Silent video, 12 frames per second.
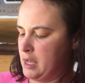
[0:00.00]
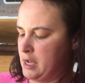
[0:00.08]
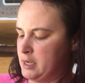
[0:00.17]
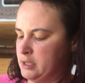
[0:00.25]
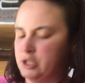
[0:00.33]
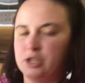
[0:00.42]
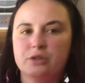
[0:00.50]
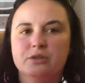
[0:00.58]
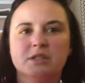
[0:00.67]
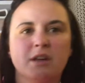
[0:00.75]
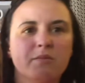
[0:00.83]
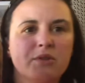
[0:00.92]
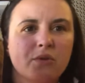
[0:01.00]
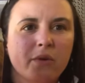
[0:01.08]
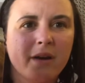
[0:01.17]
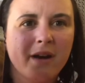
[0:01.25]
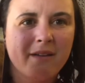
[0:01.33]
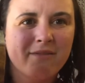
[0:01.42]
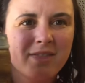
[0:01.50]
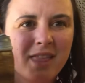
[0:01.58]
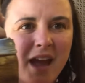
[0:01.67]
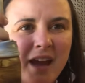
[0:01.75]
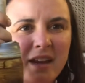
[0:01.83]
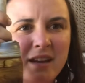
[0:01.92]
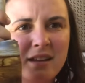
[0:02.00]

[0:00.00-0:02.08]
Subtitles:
into some sort of line.